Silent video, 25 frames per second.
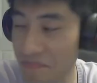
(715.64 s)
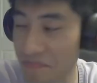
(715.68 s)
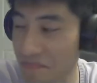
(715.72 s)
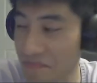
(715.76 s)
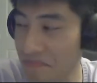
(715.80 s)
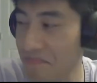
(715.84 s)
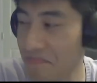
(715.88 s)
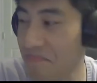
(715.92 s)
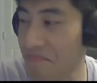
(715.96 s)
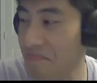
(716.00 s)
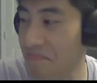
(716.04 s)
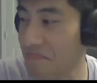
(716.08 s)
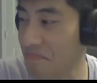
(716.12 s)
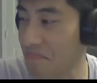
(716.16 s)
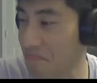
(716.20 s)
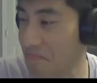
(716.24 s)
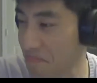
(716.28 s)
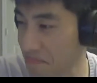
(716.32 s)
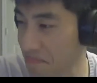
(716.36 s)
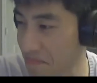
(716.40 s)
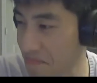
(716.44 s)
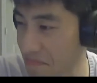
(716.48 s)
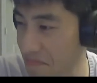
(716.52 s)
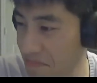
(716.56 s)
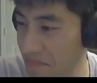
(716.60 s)
And added the
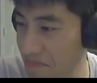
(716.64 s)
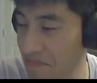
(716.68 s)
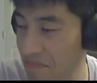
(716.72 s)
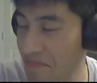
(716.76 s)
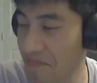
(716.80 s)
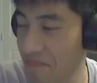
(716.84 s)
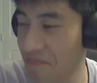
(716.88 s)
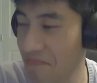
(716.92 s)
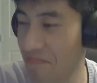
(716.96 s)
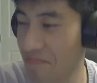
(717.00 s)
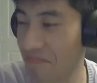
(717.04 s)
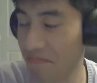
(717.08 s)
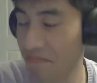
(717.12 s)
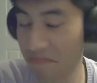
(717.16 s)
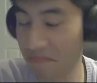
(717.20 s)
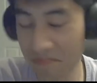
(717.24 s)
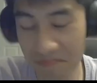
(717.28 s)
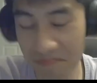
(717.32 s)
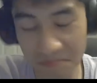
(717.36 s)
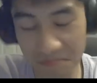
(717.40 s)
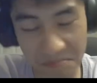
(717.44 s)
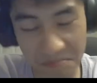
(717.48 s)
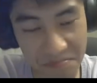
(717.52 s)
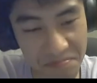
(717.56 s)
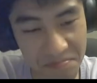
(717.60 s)
ninja. And
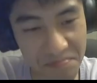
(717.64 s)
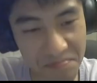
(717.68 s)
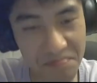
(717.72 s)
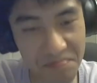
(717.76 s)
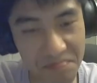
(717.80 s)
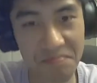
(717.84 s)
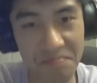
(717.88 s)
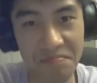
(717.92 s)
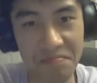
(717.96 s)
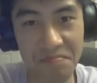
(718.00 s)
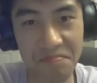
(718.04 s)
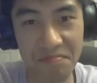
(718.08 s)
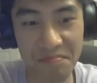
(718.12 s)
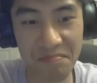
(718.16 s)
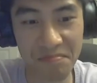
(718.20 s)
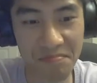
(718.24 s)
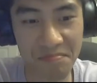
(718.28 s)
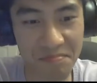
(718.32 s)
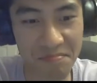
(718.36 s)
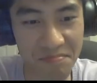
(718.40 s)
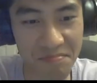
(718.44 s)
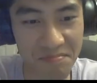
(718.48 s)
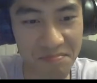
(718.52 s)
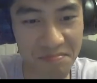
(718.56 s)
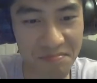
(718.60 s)
the
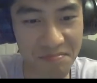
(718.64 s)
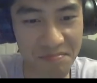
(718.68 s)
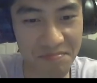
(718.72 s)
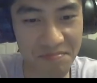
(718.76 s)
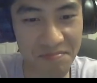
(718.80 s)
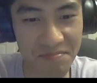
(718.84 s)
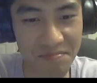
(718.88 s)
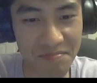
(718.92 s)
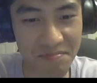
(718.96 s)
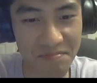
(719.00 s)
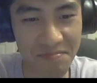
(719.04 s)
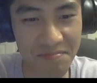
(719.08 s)
ninja.